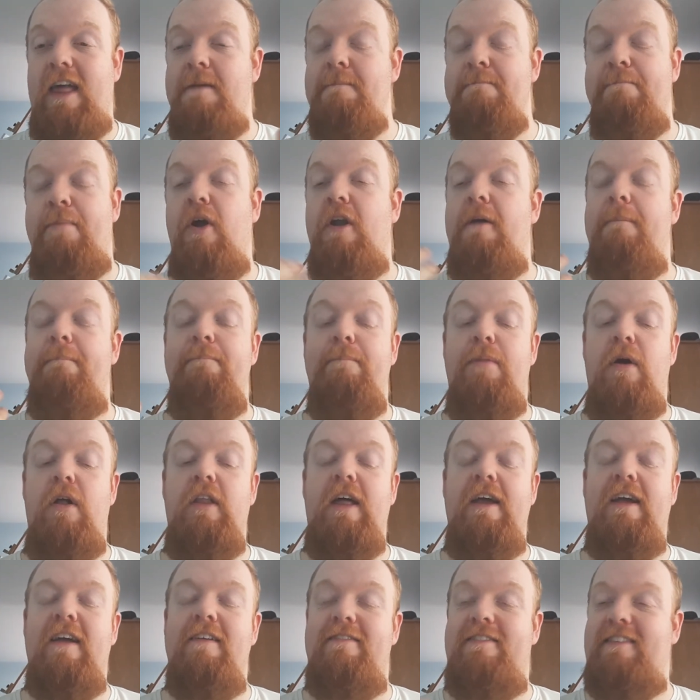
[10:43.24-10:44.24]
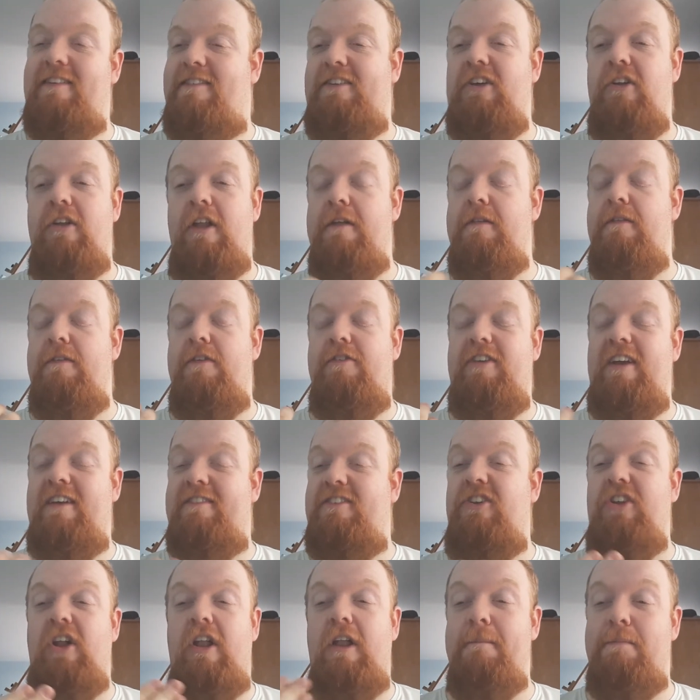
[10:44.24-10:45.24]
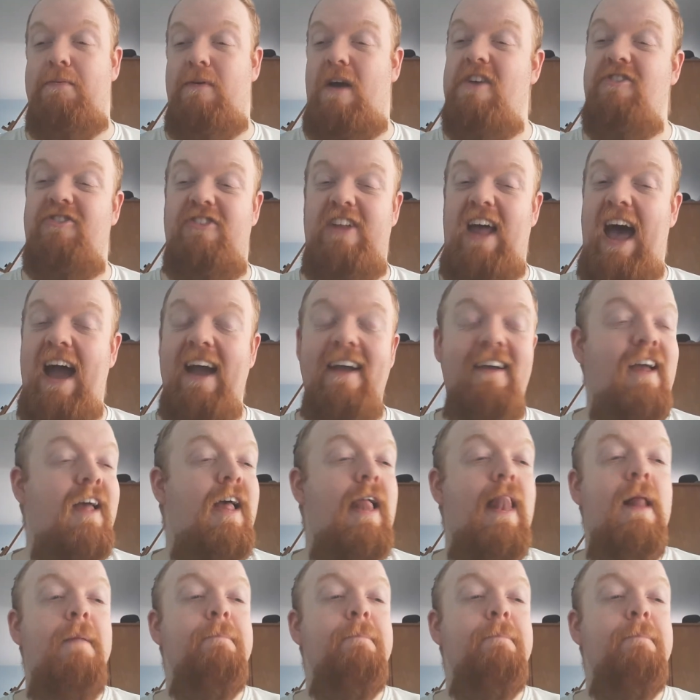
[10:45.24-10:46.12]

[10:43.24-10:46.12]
put like a $60 price tag